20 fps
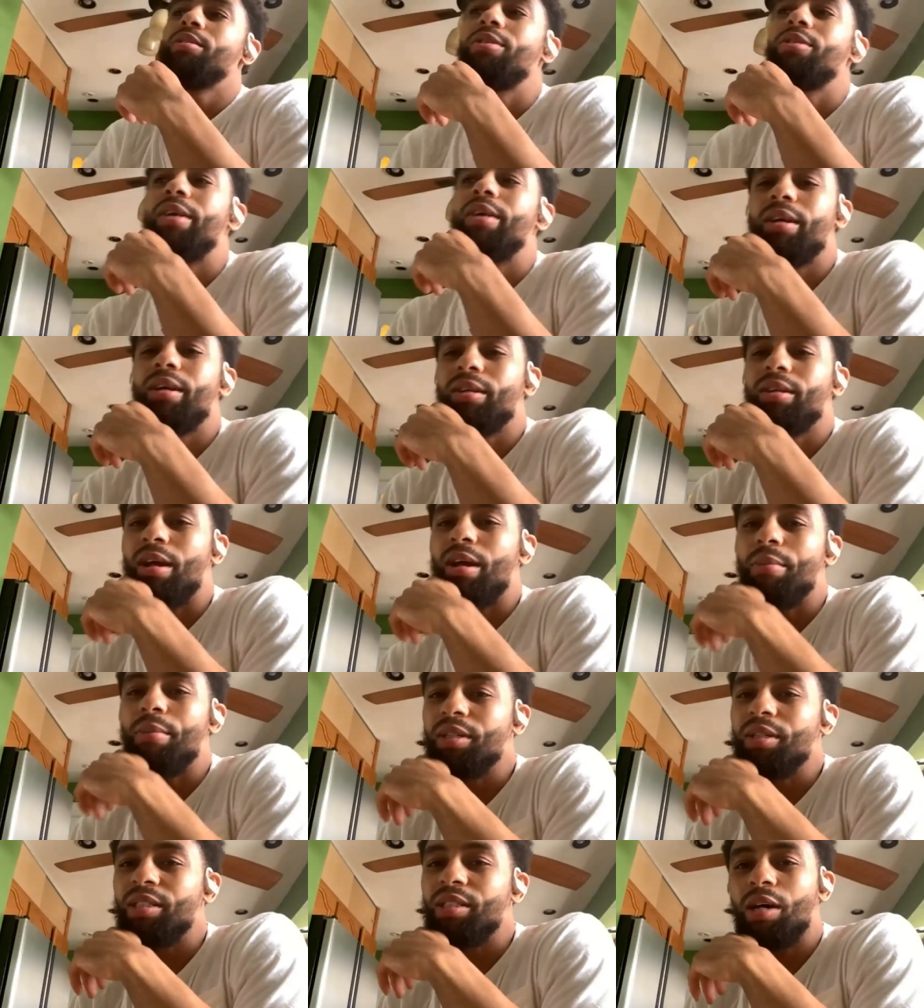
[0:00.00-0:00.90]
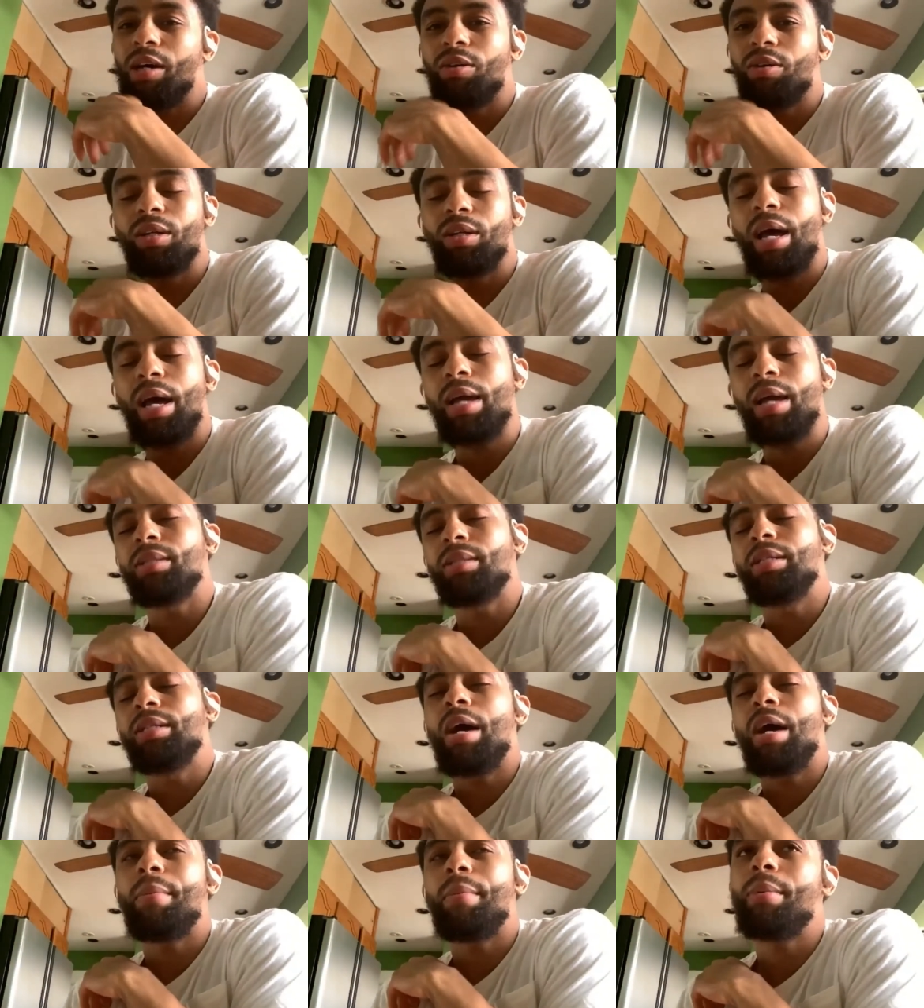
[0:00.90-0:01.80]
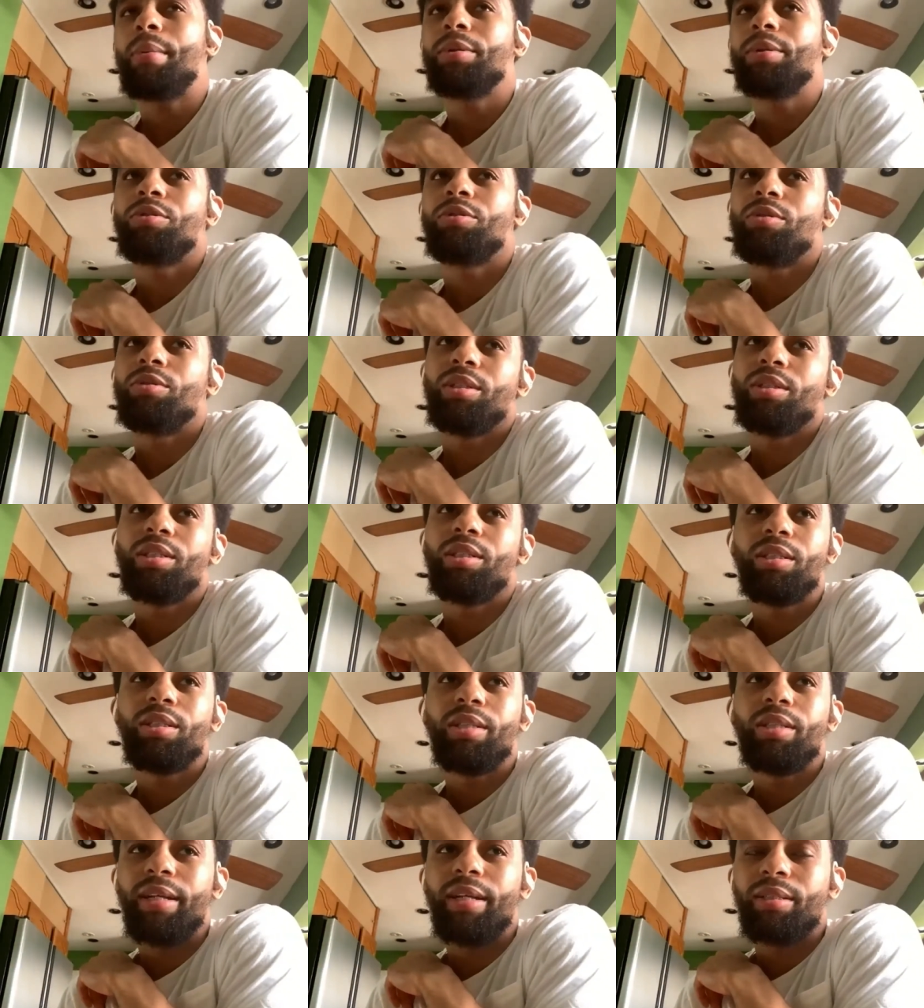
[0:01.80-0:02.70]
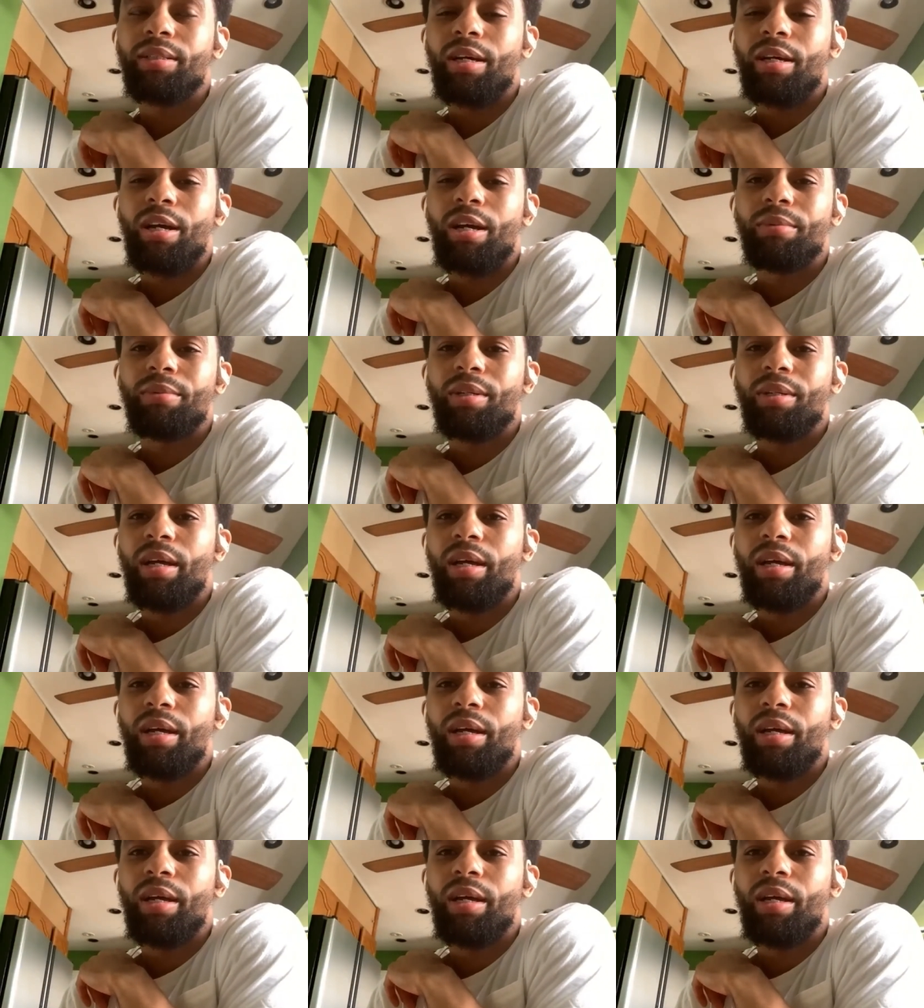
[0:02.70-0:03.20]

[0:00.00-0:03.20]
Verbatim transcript: So I missed out on a lot of job opportunities that time.